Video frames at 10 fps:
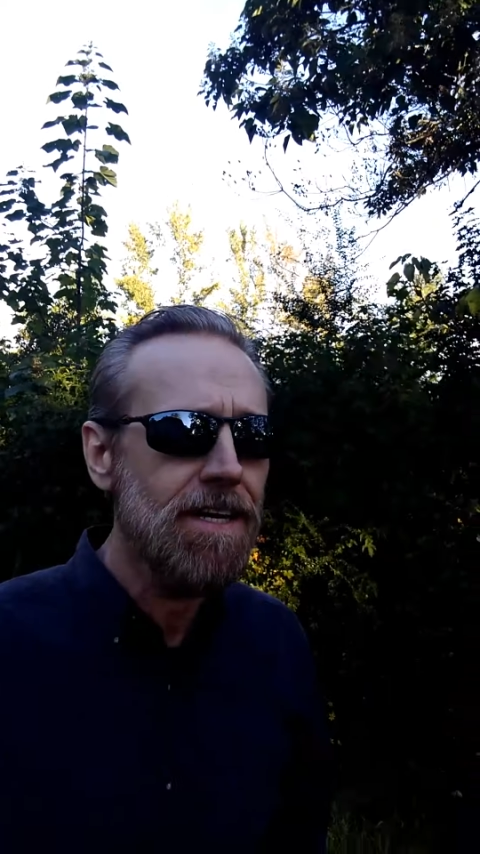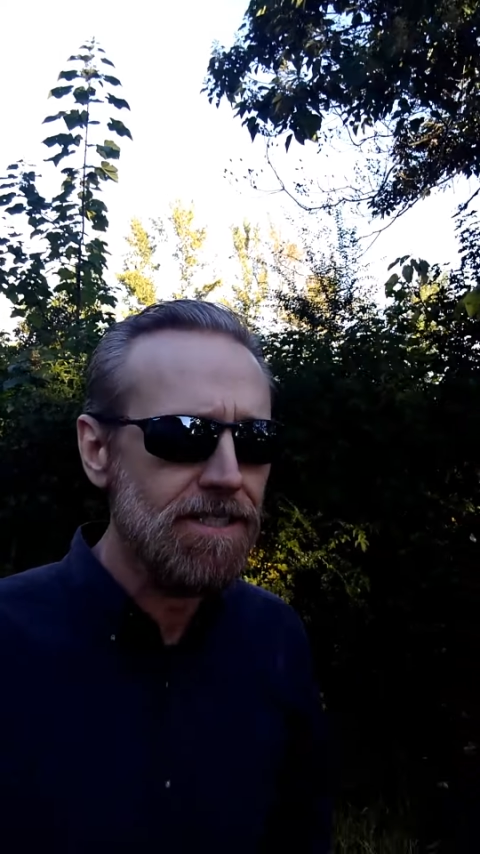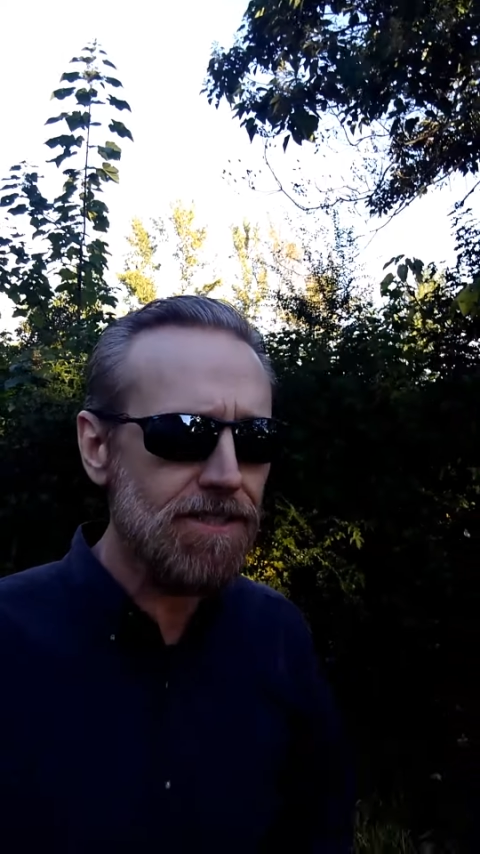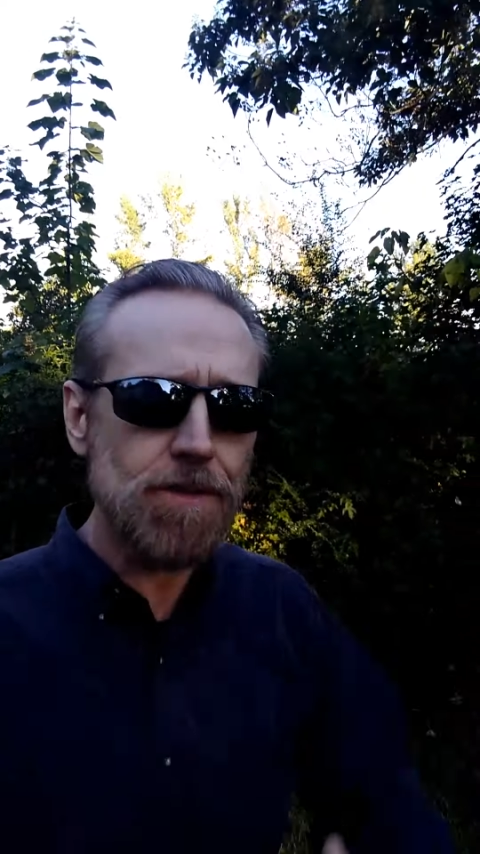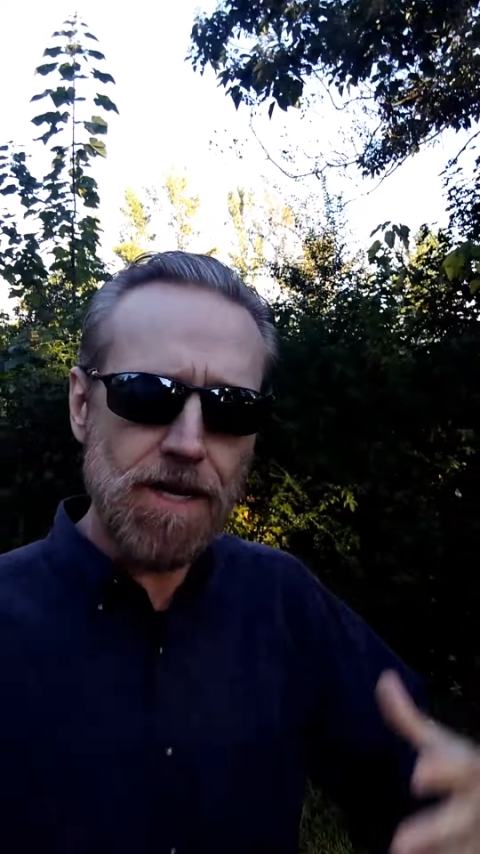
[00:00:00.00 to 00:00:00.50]

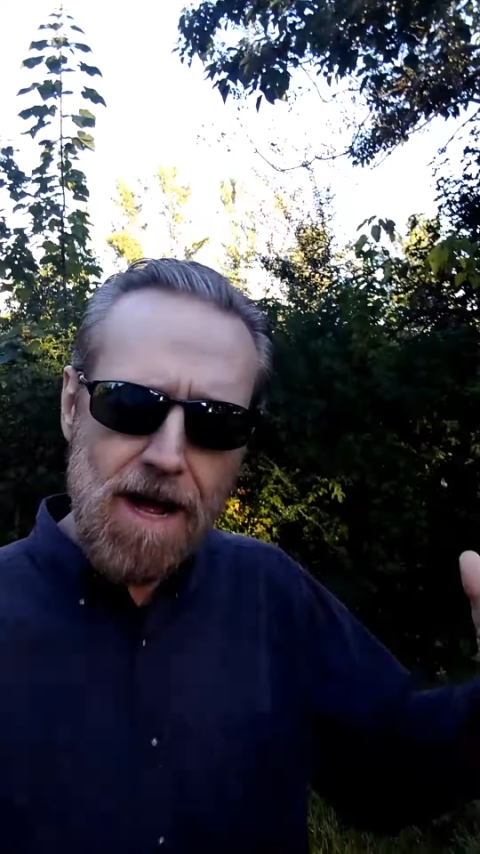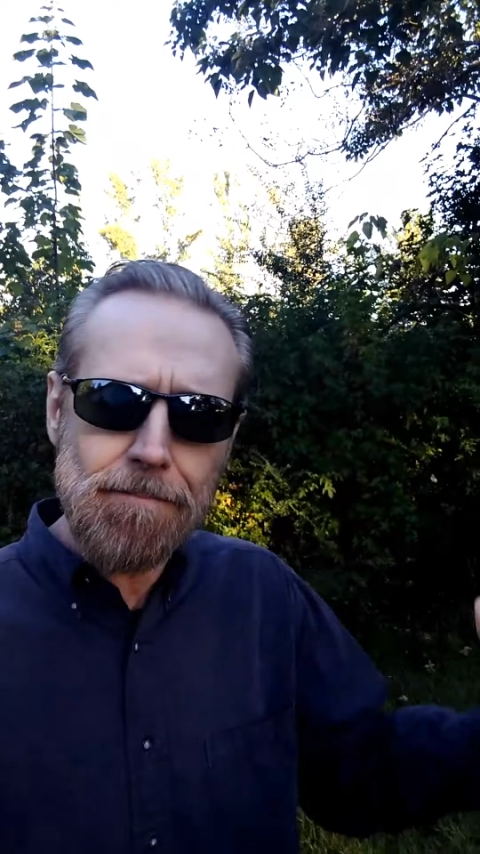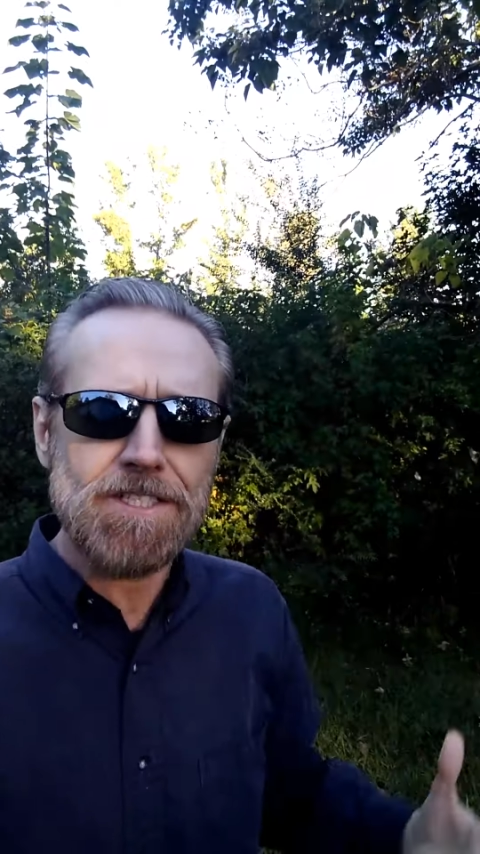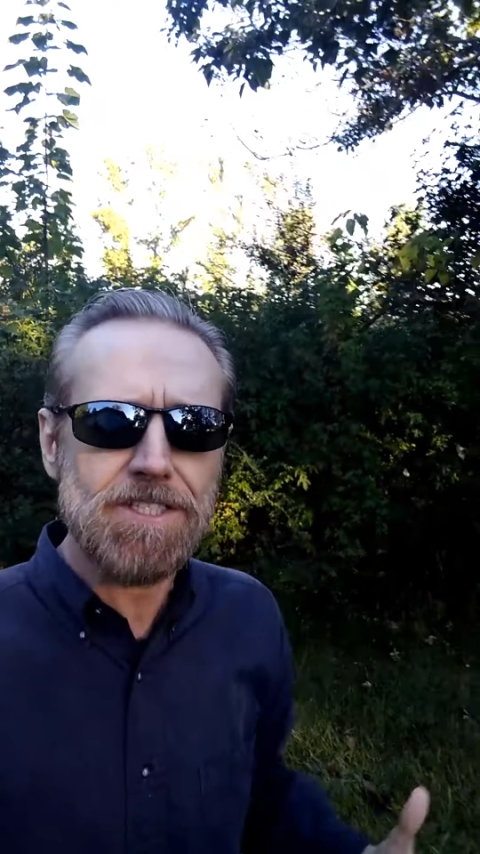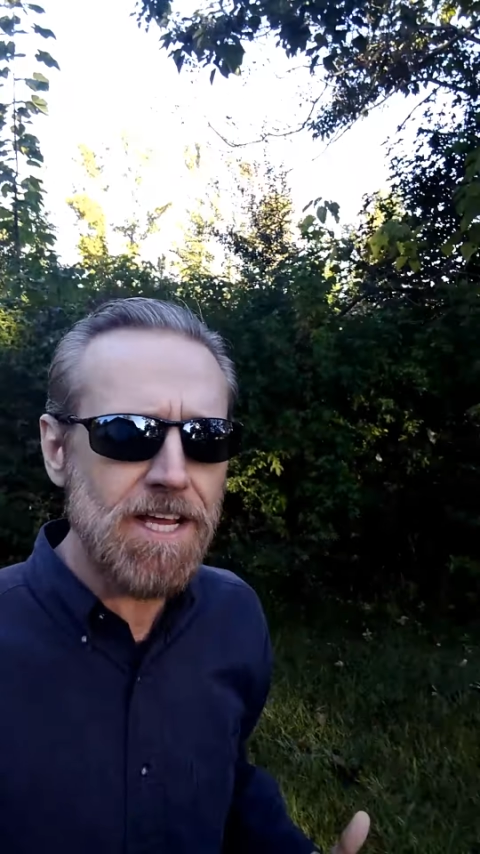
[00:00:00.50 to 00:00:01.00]
is doing
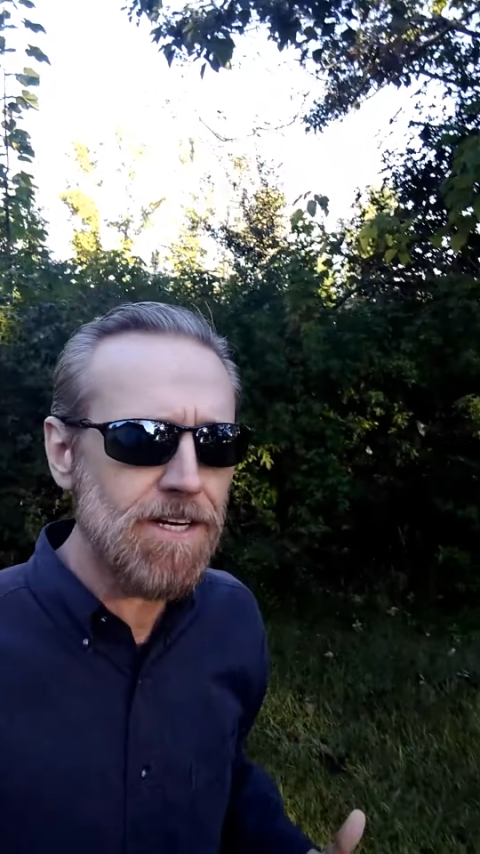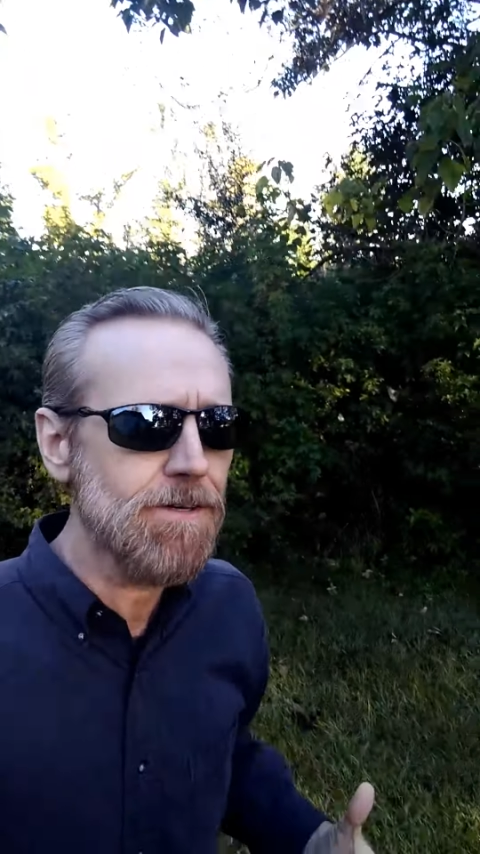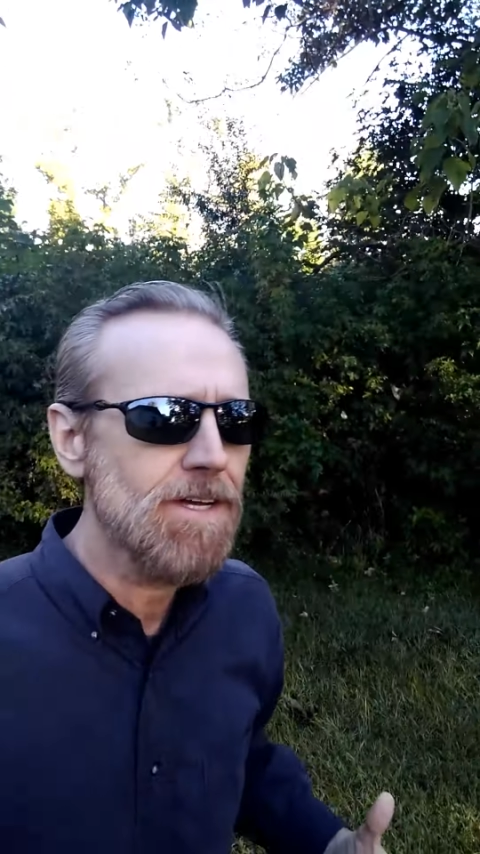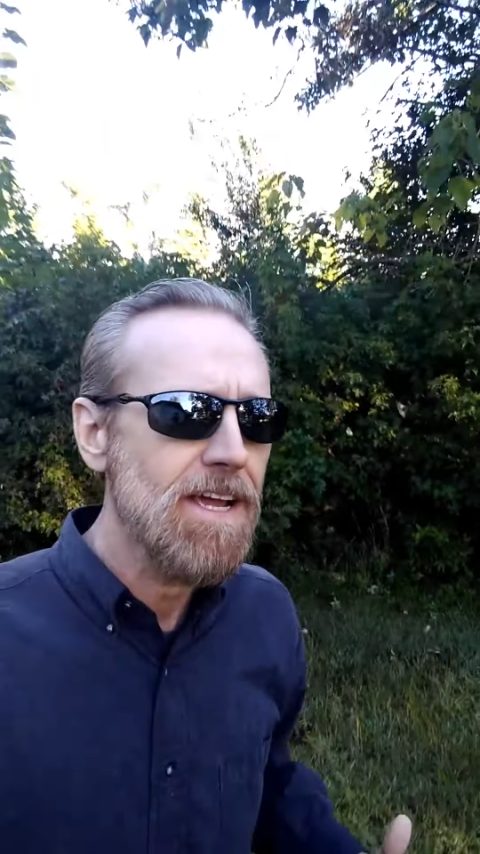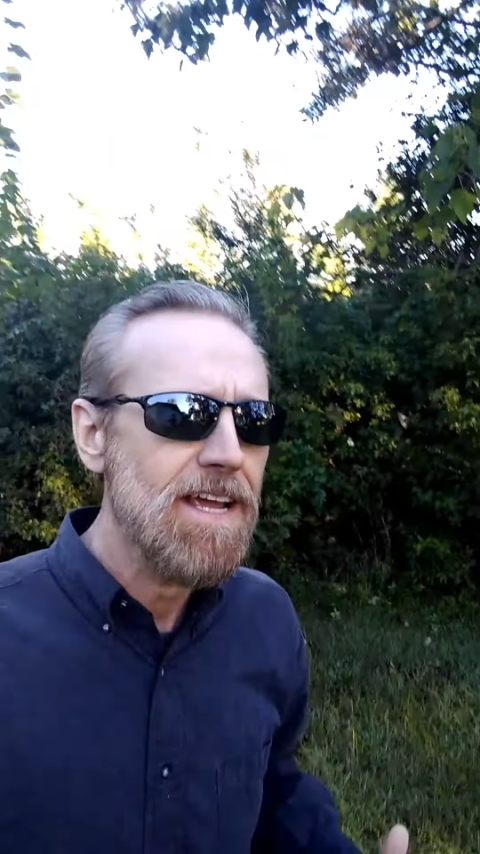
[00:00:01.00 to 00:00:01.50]
omni-channel